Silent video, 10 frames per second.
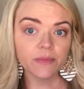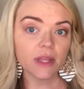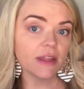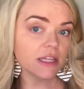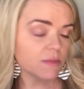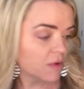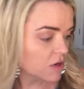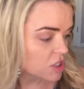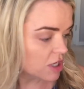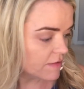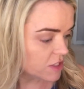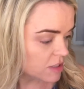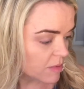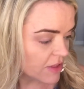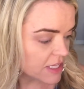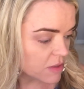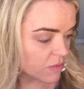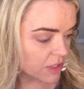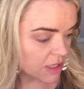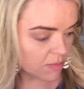And that's Mocha Java Shimmer. That's a
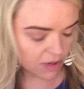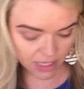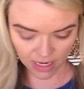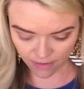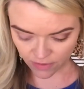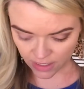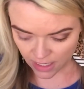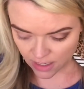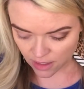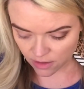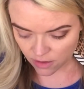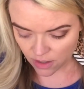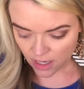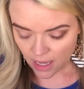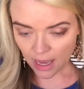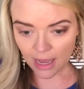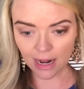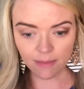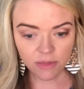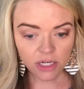really pretty everyday color. And
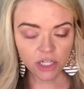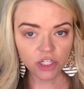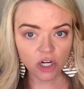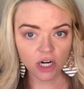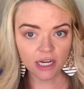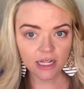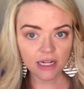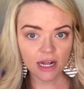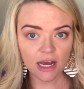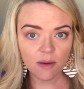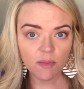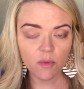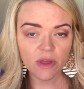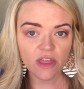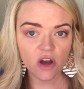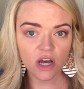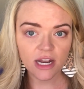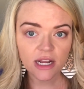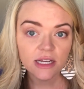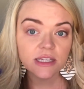I'm gonna darken it up with
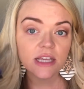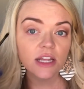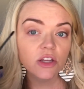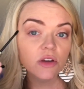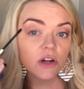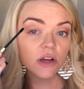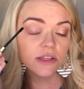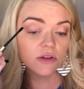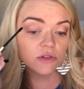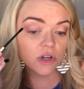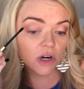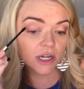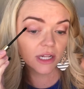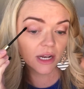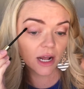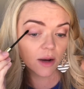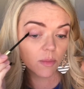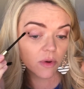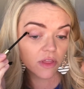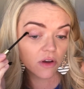onyx, and you can also darken it up
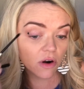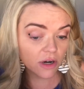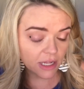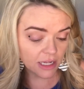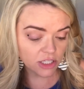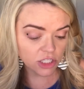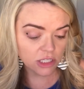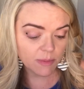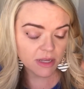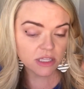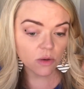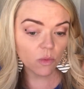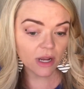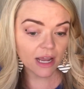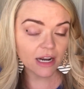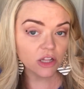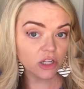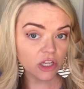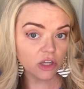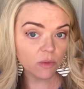with garnet. It just depends on what kind of
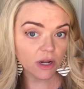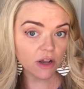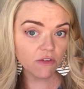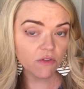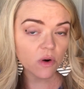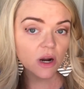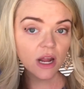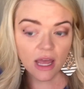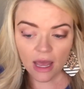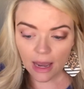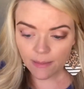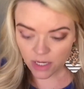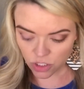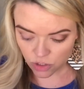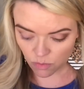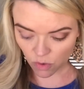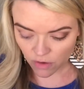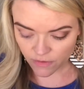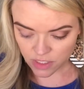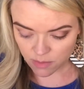look you wanna go for. I'm gonna do more
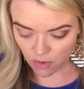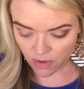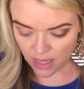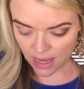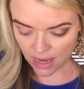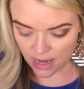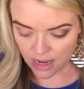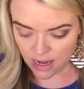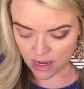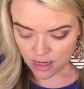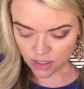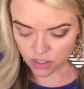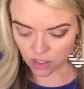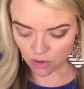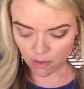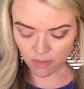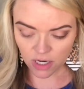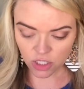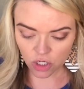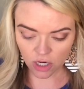of a smoky eye, so I'm
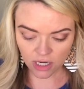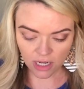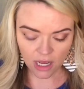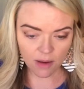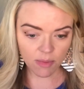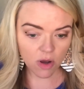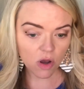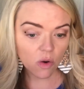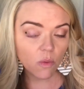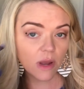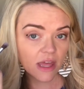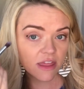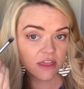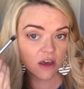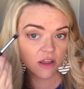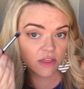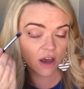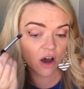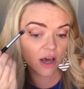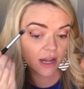gonna darken it up with the
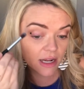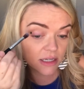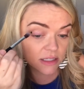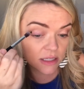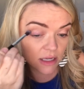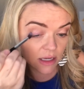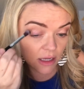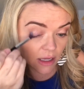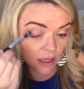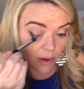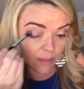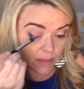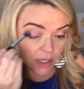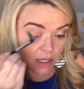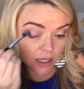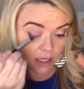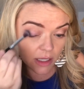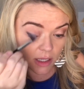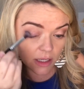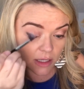onyx. I'm gonna
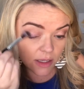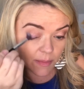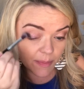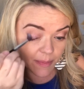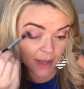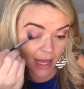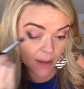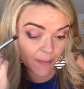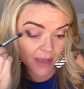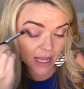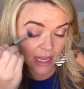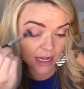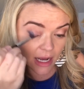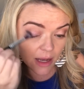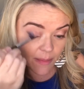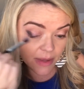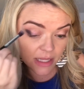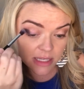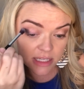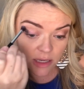kind of pick it up
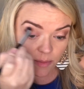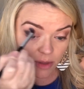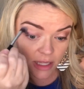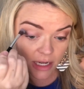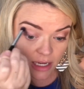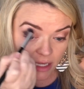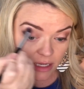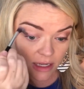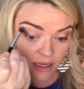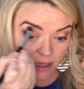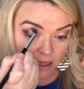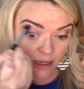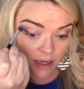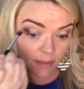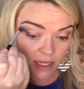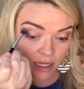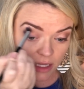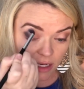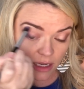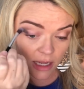and stipple it in,
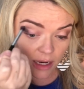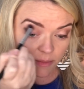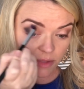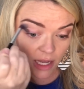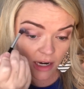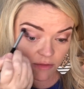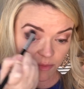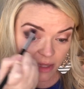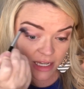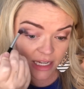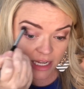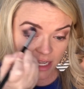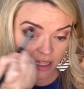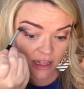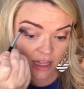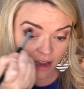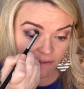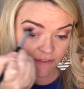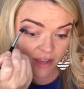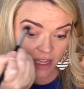and I'm kind of blending in that
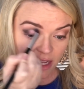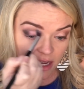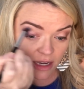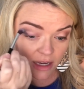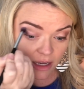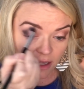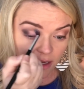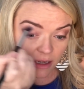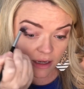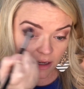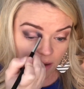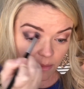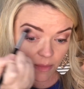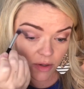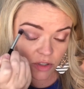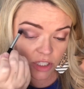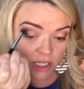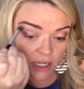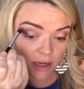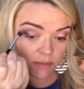V
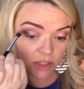motion, and I'm